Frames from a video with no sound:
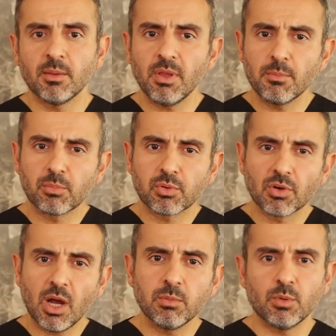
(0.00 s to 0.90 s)
The main
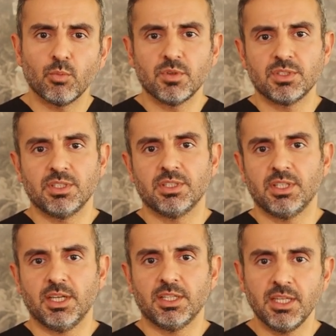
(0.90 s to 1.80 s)
problem with this
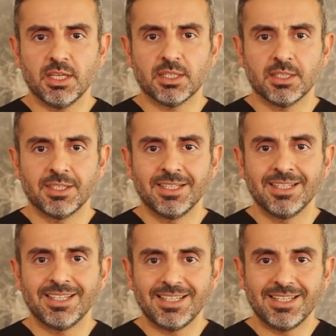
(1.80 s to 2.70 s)
technique
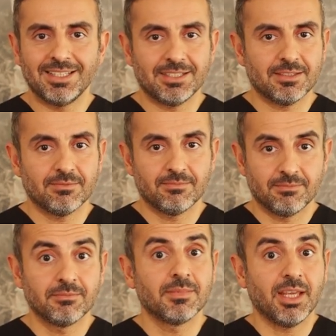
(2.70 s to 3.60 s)
is,
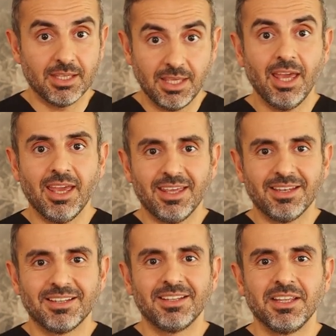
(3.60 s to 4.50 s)

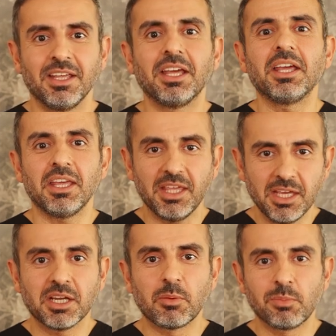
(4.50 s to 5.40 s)
again,
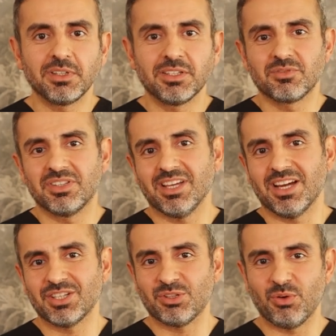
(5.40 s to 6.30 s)
incomplete
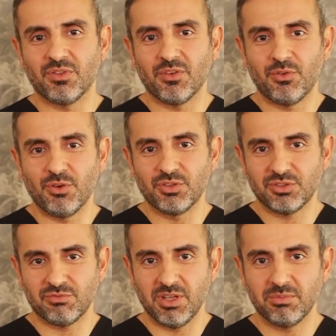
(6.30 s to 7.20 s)
resection of the
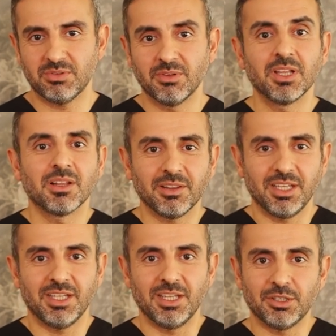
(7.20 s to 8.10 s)
first rib
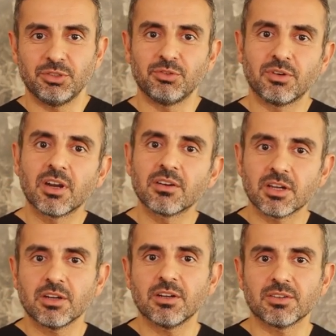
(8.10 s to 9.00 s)
leading to
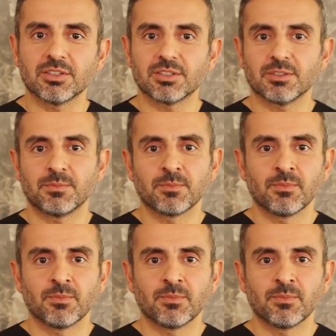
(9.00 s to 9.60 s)
recurrence.